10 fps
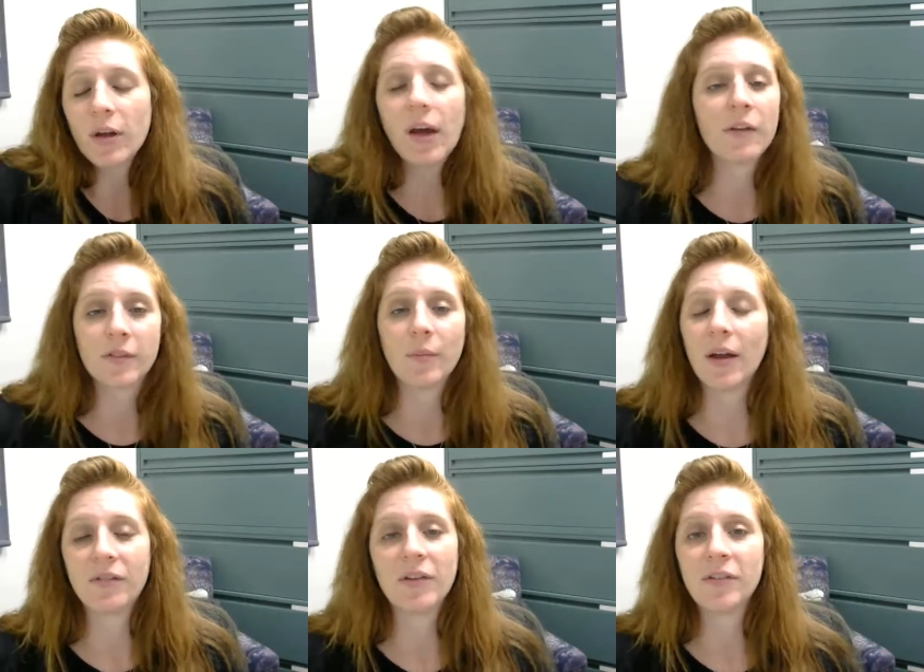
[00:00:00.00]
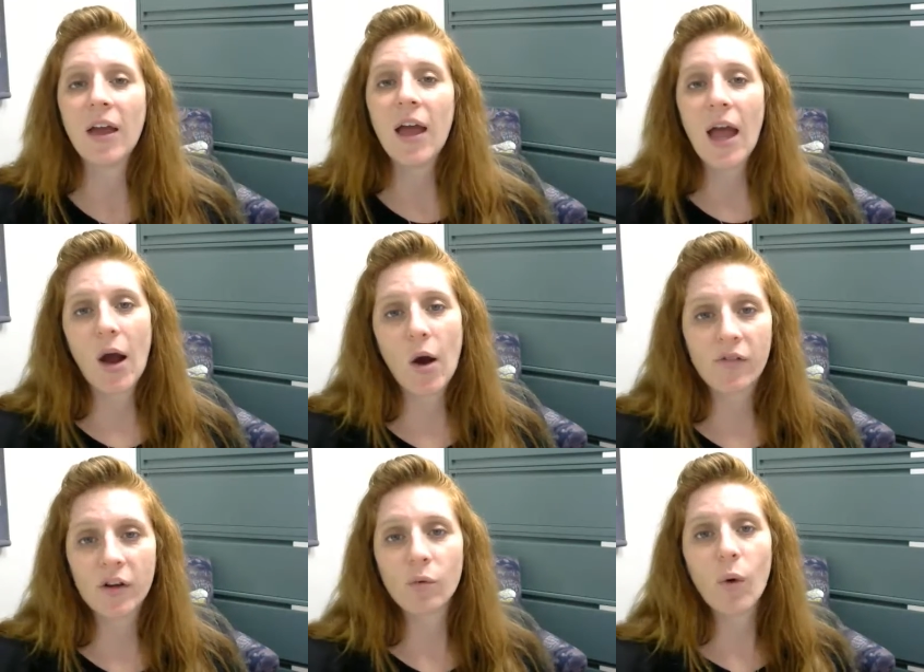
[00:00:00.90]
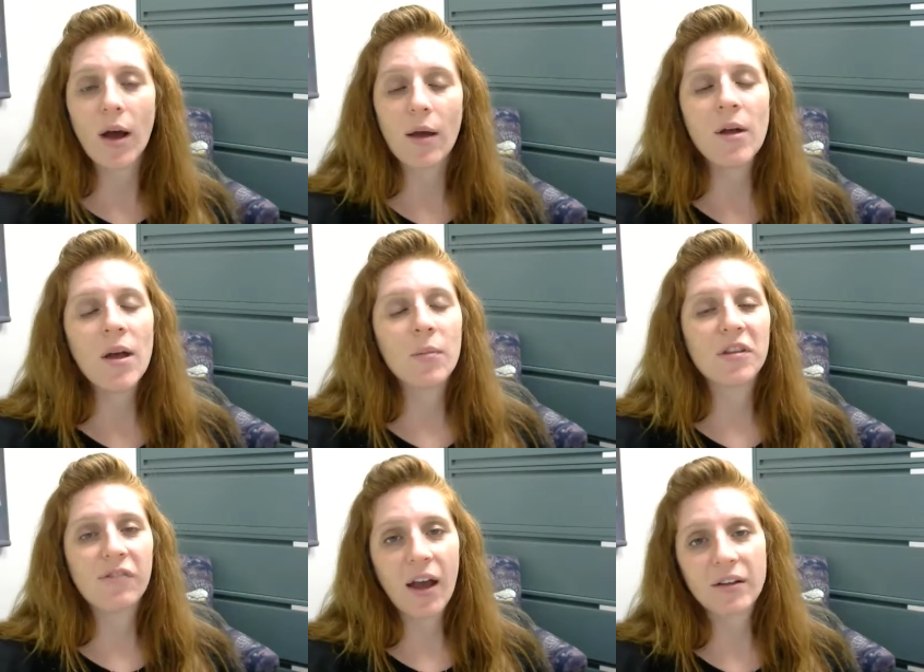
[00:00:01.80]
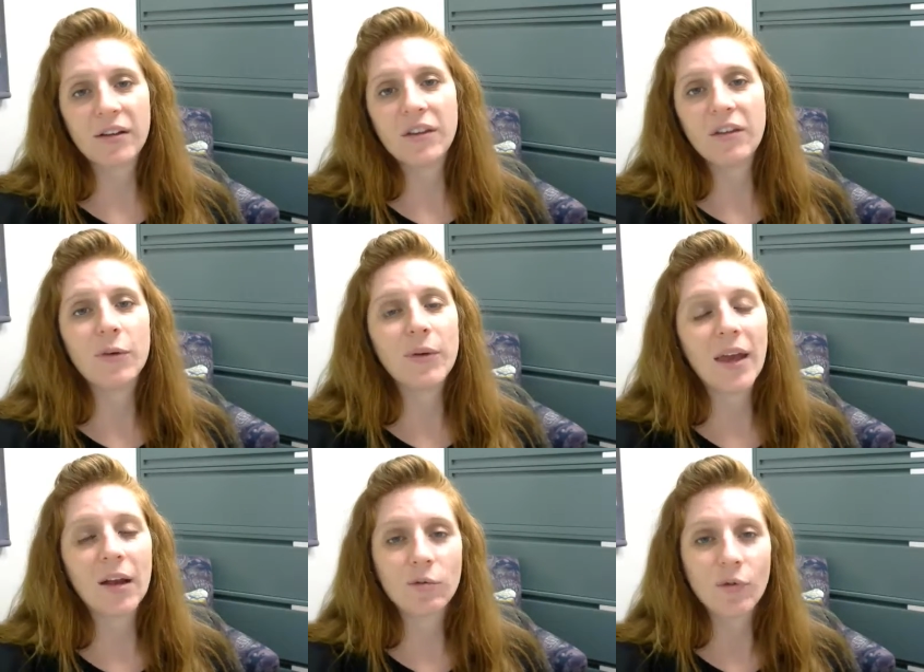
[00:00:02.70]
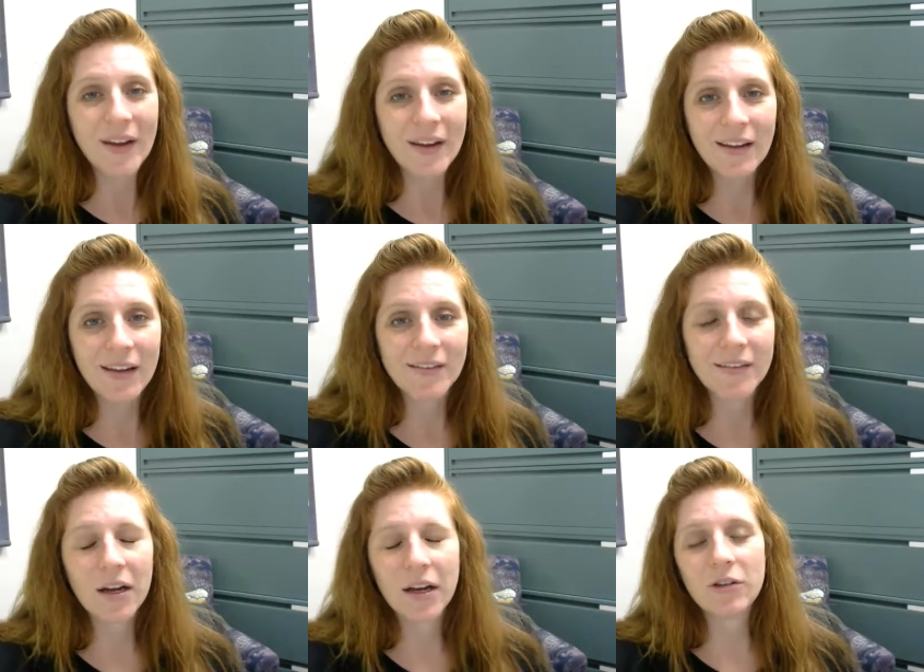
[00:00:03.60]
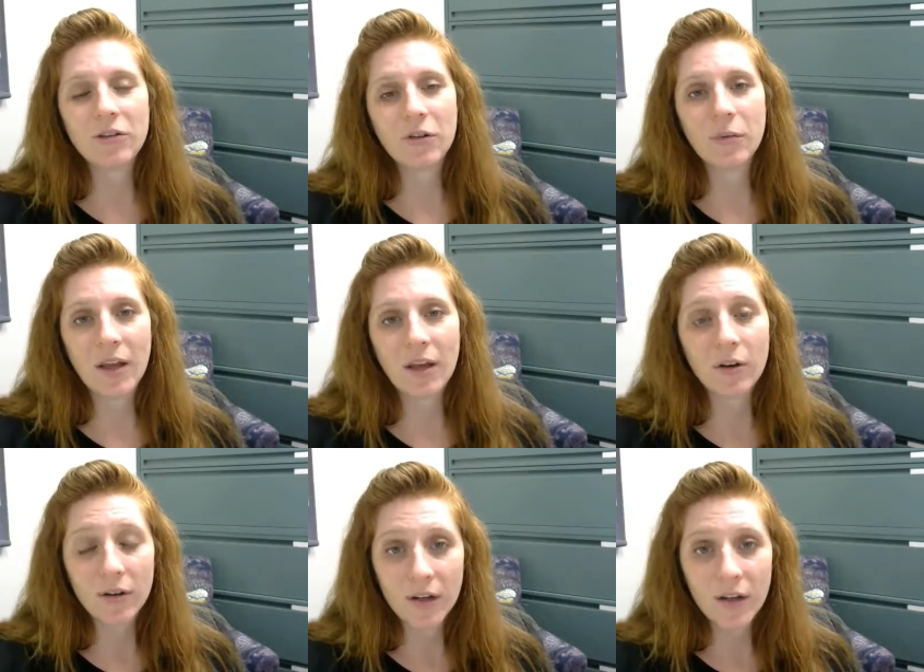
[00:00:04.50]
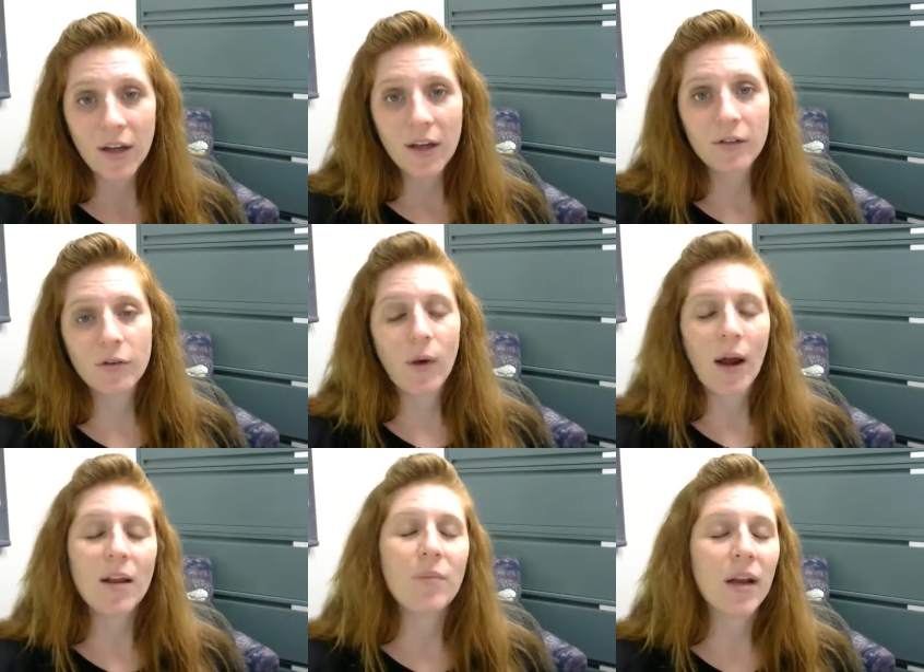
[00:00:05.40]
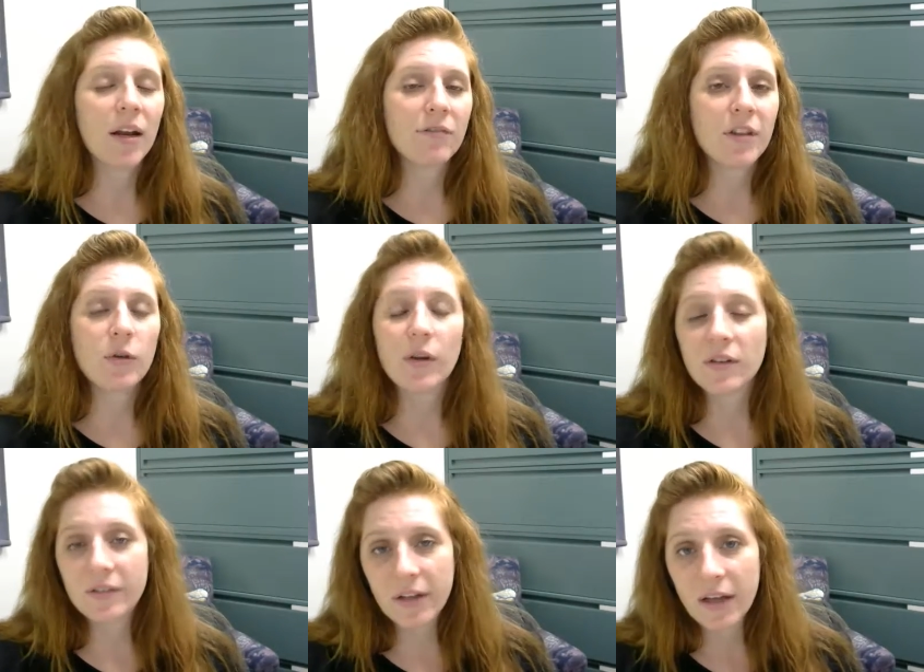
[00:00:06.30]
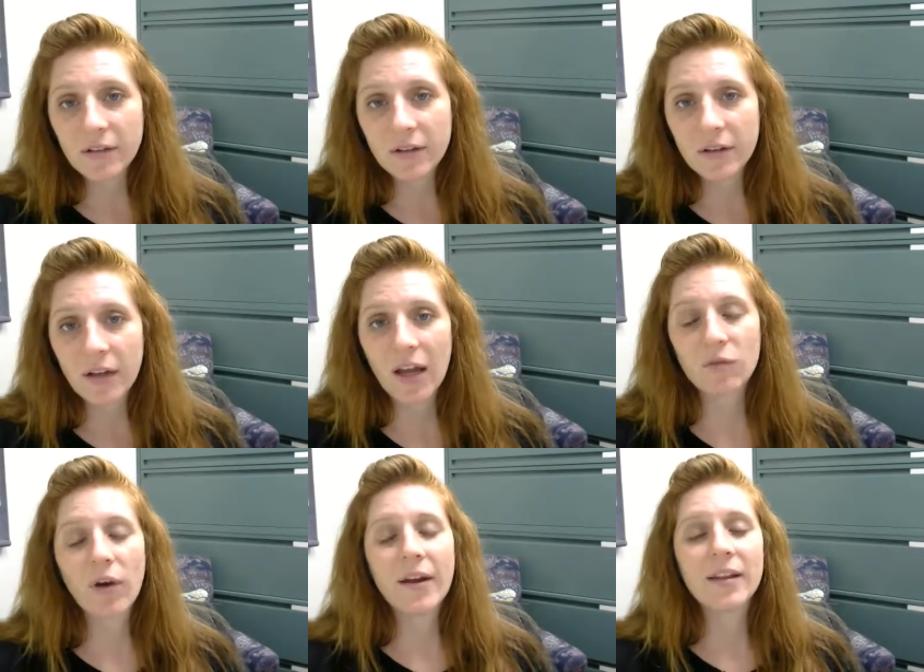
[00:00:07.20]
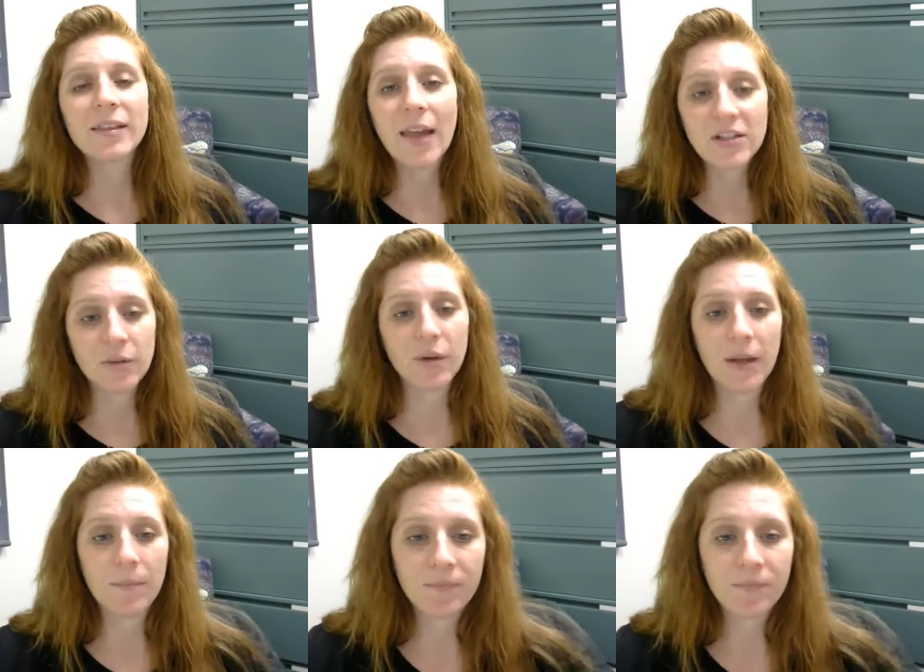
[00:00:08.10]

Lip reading: customize this however you want, but the fact is, if you can't read it, it's not going to do you any good. So write it big enough that you can see it, and write it legibly.